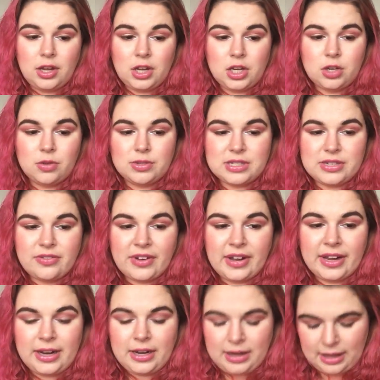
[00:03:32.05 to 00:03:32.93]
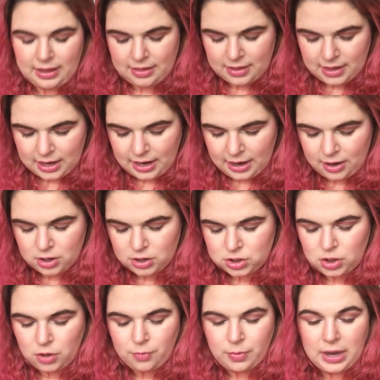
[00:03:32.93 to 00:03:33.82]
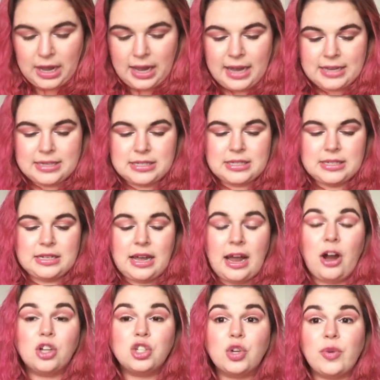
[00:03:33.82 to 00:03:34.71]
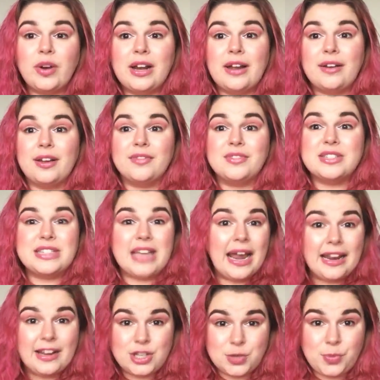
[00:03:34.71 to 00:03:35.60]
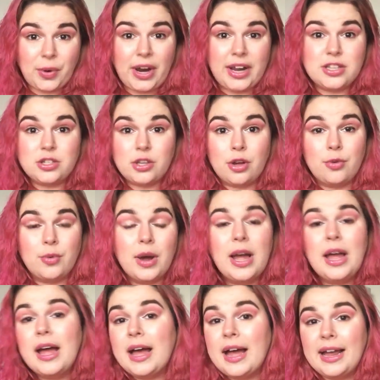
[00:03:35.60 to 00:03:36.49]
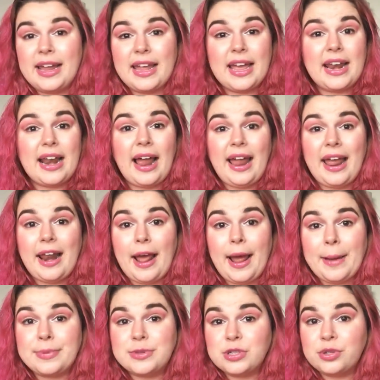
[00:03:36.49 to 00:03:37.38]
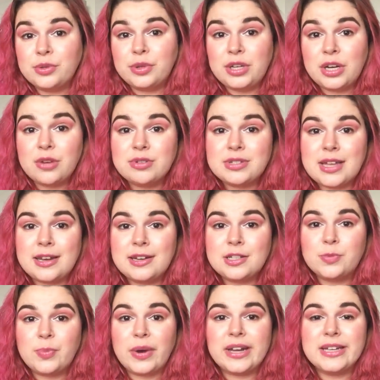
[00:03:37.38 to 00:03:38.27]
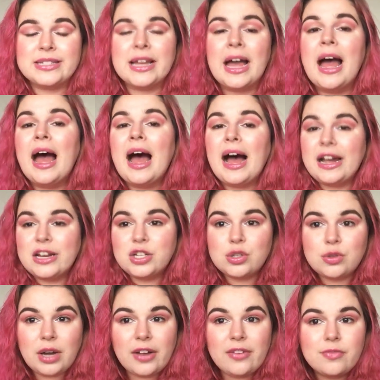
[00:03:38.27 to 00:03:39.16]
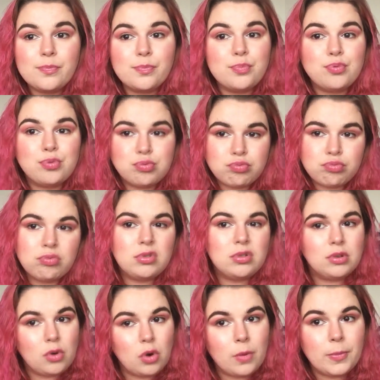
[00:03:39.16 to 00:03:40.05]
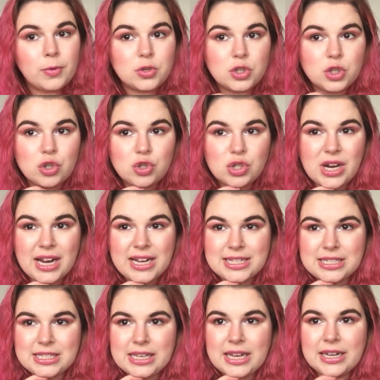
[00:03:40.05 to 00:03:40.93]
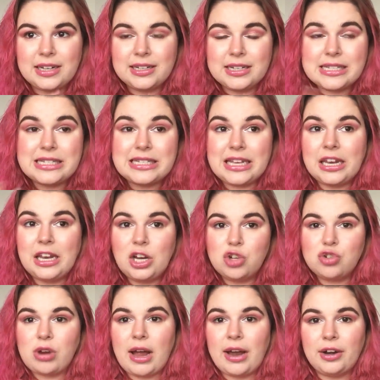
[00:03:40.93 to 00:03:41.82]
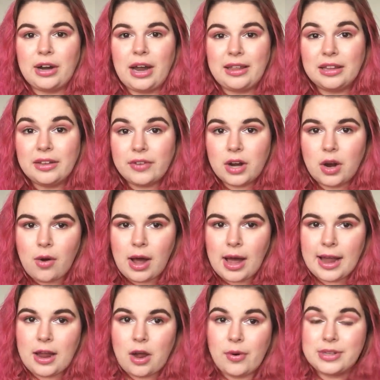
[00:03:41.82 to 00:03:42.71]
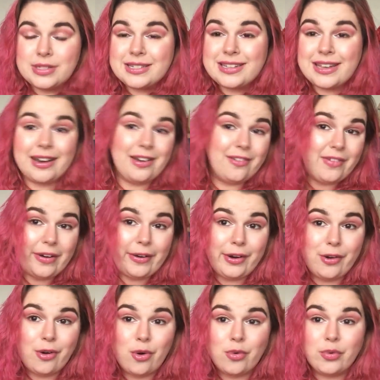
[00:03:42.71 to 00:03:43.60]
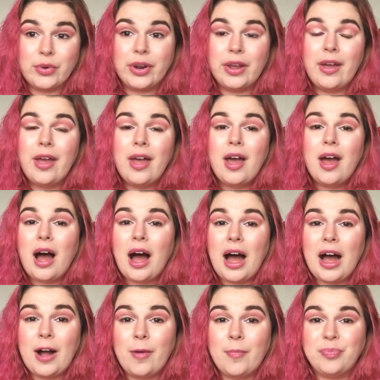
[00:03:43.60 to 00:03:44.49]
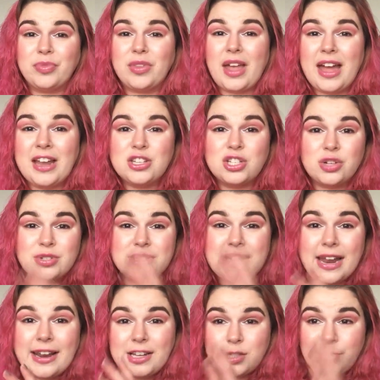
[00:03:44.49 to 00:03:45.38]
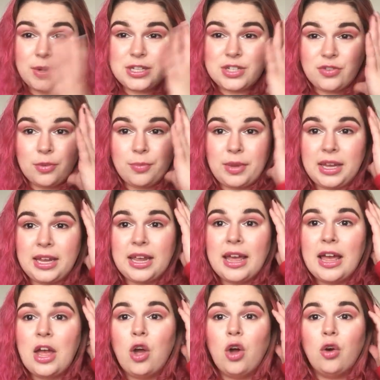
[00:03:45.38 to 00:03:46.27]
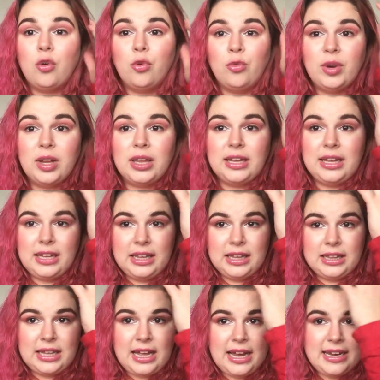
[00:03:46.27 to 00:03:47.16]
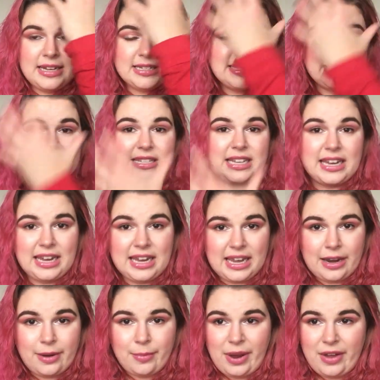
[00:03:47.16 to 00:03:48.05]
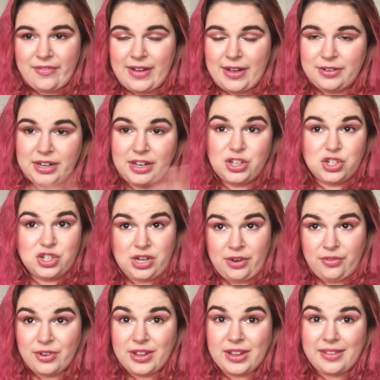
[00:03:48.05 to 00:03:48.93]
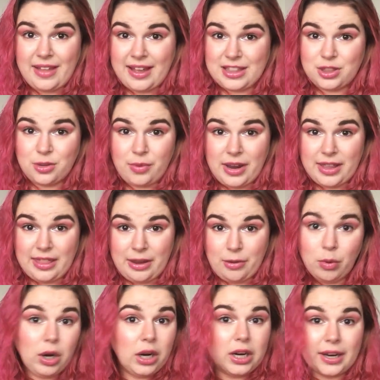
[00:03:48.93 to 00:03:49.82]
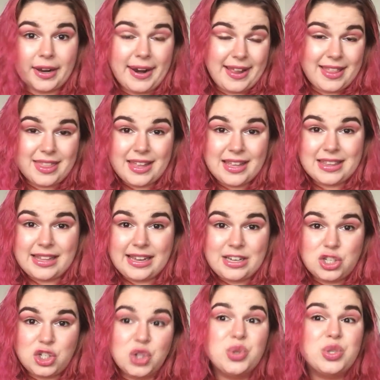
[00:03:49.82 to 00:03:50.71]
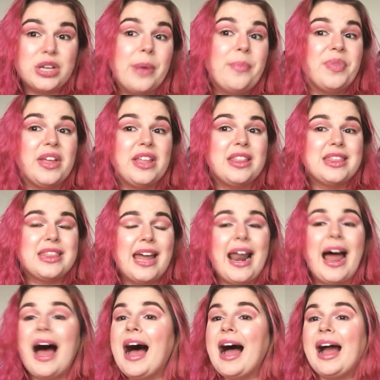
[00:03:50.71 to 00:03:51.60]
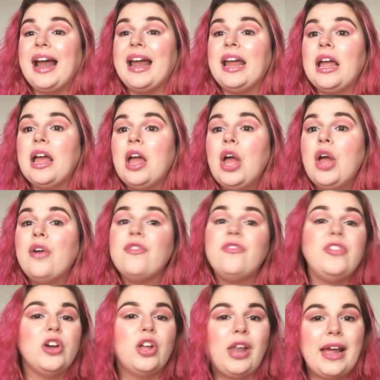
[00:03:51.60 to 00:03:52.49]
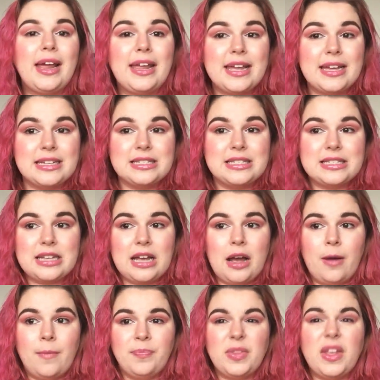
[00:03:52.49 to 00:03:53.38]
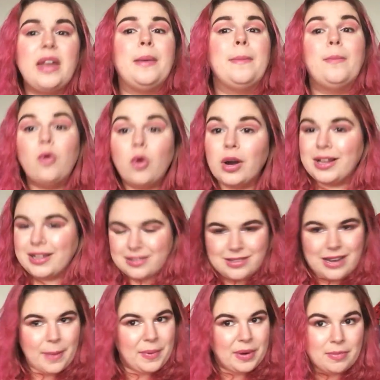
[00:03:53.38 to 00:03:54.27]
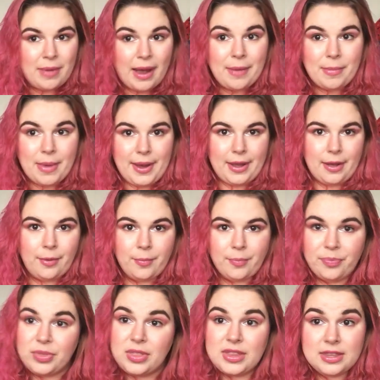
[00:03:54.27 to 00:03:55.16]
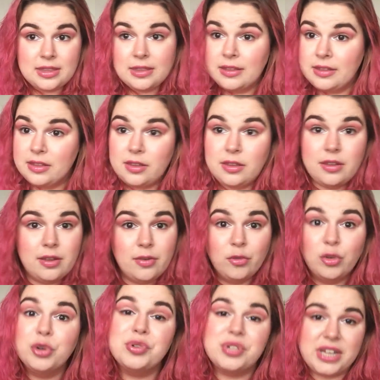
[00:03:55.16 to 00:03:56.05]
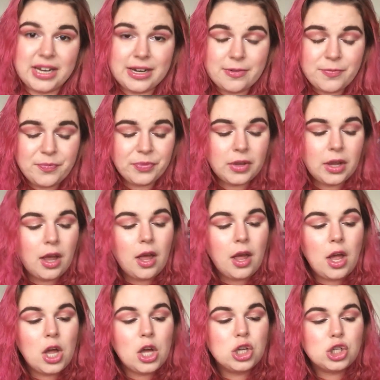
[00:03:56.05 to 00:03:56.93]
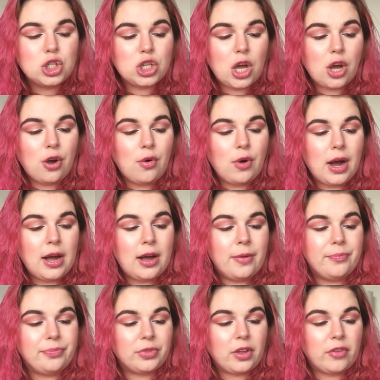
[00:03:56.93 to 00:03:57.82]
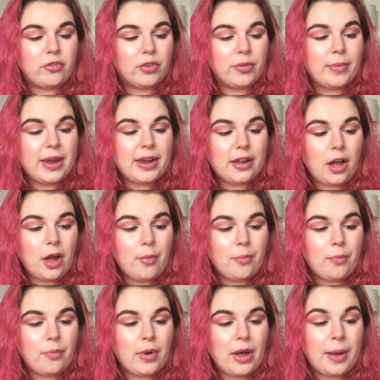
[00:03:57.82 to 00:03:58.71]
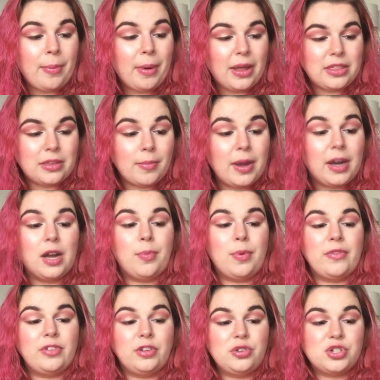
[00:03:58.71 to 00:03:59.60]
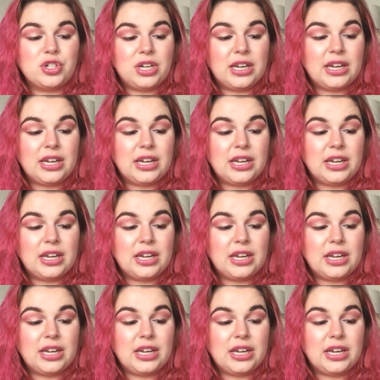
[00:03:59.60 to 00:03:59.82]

you know, it's fine. And then I also ran out of setting spray. So again, I had absolutely no setting sprays. I do have normal to dry skin and it's getting drier. I live in Ohio, it's getting very cold. And so setting sprays for me really like sink in my foundation. I really like the way they work and I think they do something that I feel like is an important step in my makeup routine. So for makeup, I bought the Makeup Revolution